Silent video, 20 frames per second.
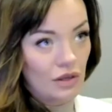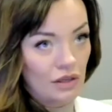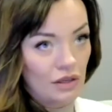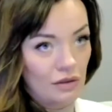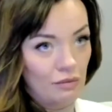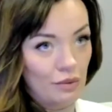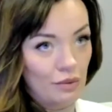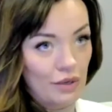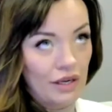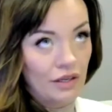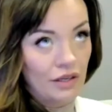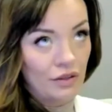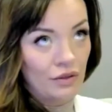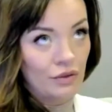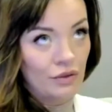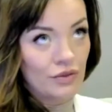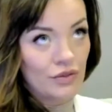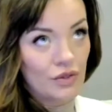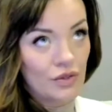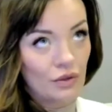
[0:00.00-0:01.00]
a brand
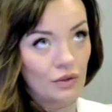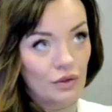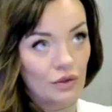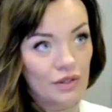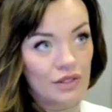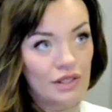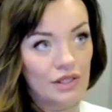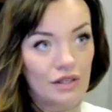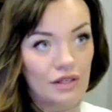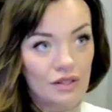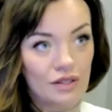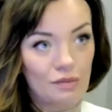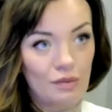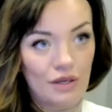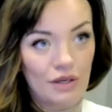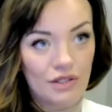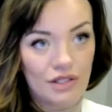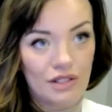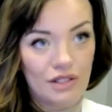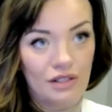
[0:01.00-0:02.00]
new solar
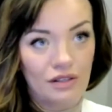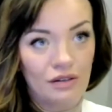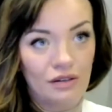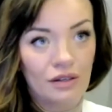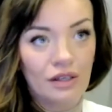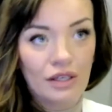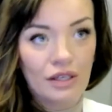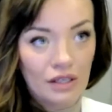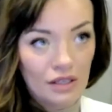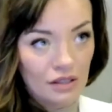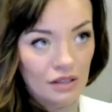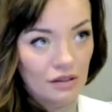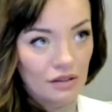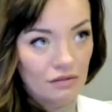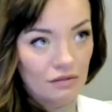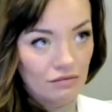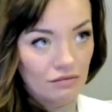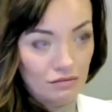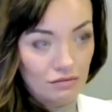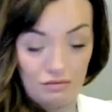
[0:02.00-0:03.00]
salesperson,
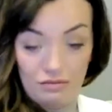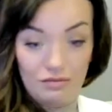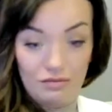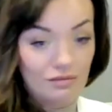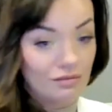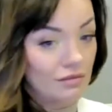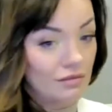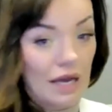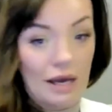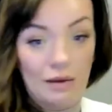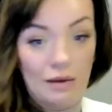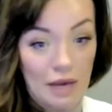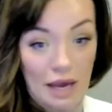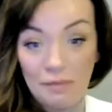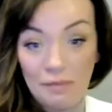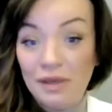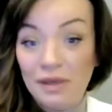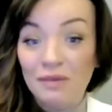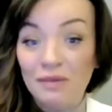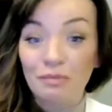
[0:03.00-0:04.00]

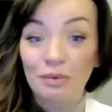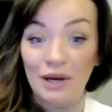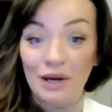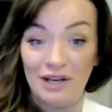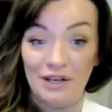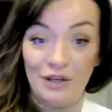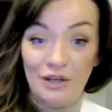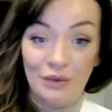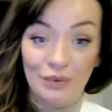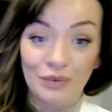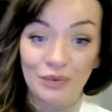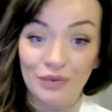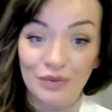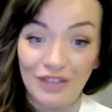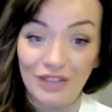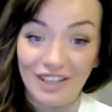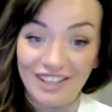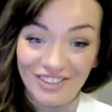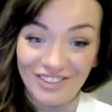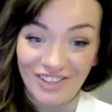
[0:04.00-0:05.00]
I mean, brand new,
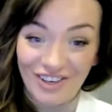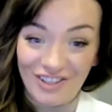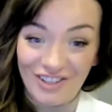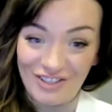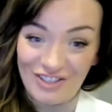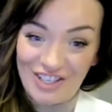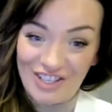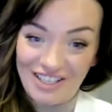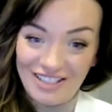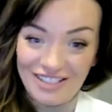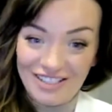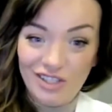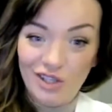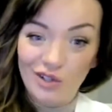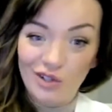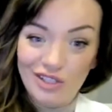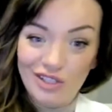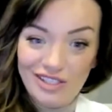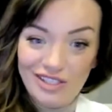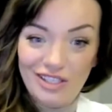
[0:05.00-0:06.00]
like not a trained
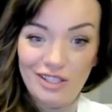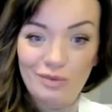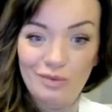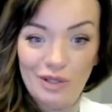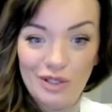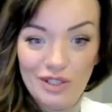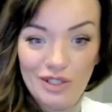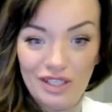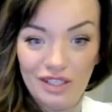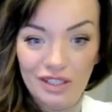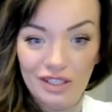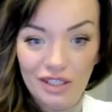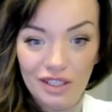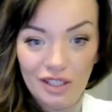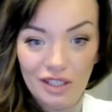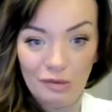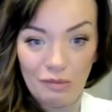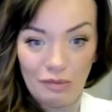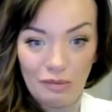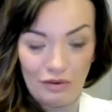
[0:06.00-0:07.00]
solar salesperson.
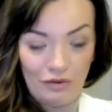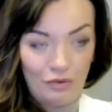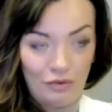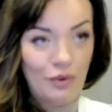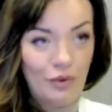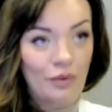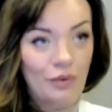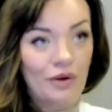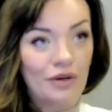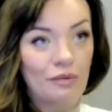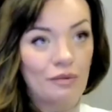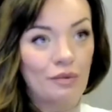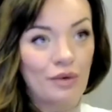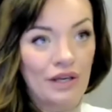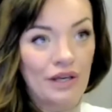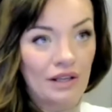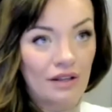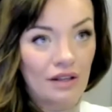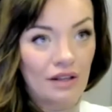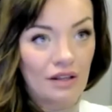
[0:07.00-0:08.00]
But if we were to
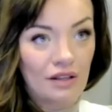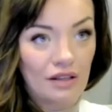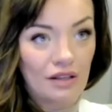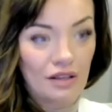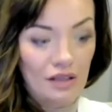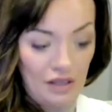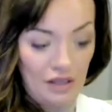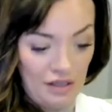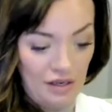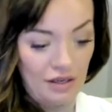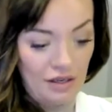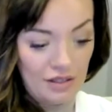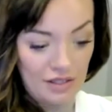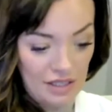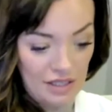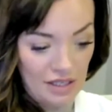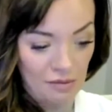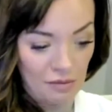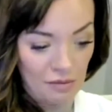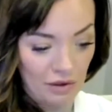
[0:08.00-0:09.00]
bring in a
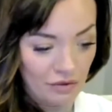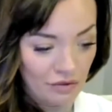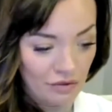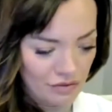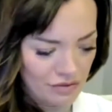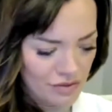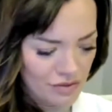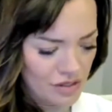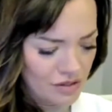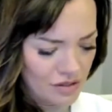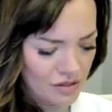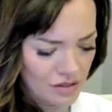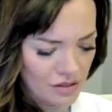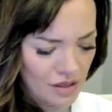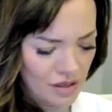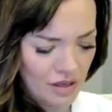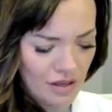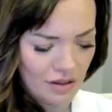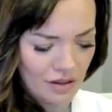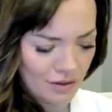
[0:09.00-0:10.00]
team of
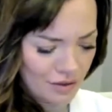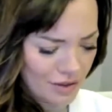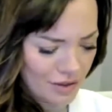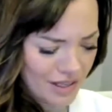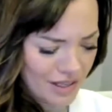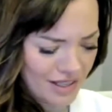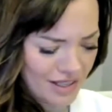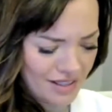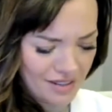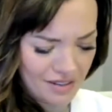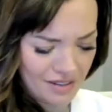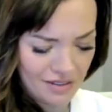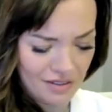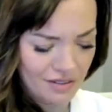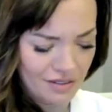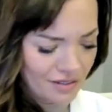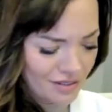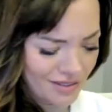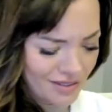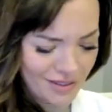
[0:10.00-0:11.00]
three
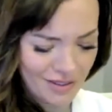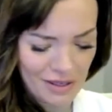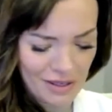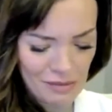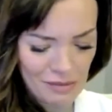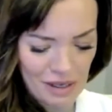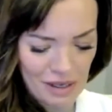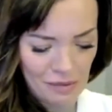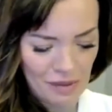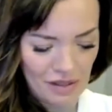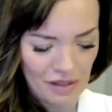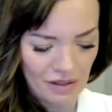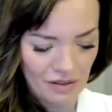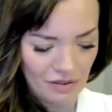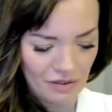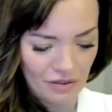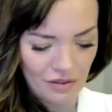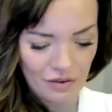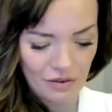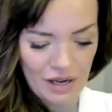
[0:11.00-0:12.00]

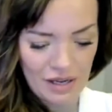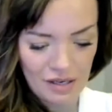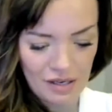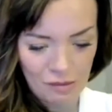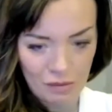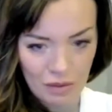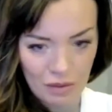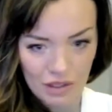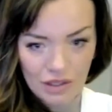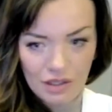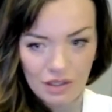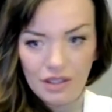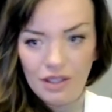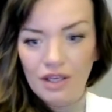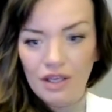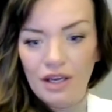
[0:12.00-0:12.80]
maybe the right number,